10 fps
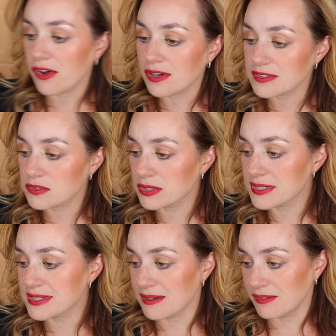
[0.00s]
August
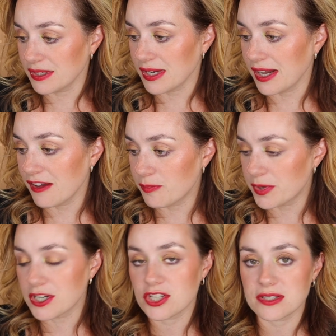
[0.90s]
27, I have
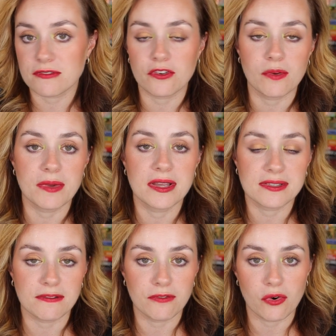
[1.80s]
purchased from
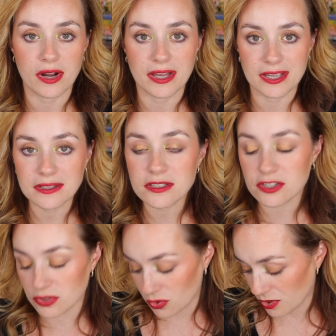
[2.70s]
Sephora in
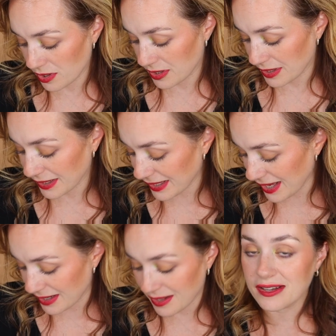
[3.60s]
store,
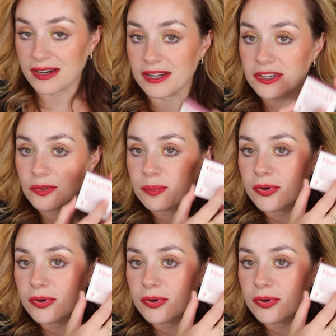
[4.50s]
again, a new